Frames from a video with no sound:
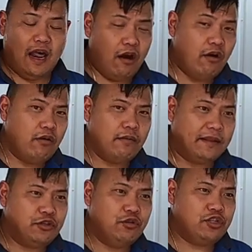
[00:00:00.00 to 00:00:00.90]
I'm
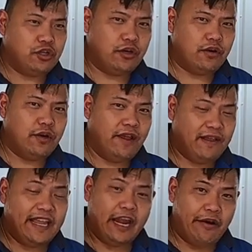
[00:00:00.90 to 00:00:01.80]
not too sure if
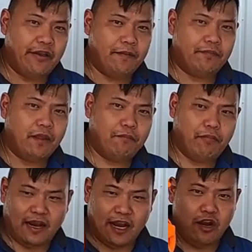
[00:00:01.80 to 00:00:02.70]
they carry them,
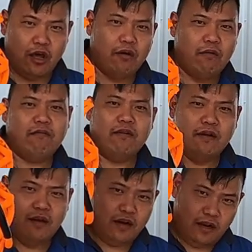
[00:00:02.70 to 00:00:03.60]
but I know
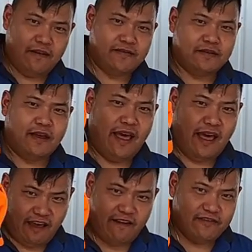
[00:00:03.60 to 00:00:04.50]
Loves
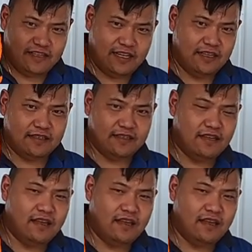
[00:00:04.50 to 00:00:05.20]
has these.